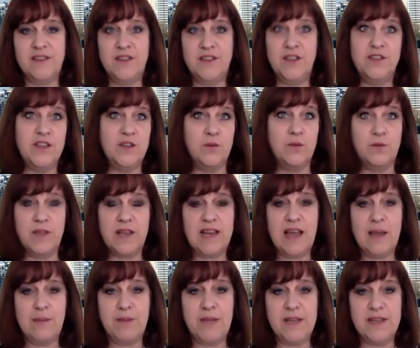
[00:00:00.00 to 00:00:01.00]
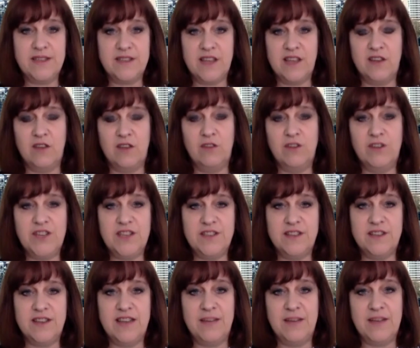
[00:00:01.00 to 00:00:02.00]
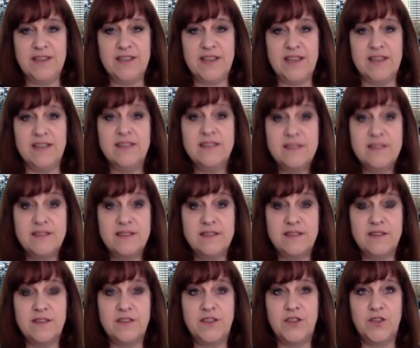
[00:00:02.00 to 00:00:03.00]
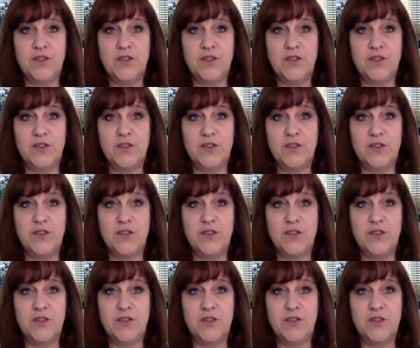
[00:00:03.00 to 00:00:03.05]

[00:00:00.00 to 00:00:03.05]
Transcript: using all the cloud-based technologies that now exist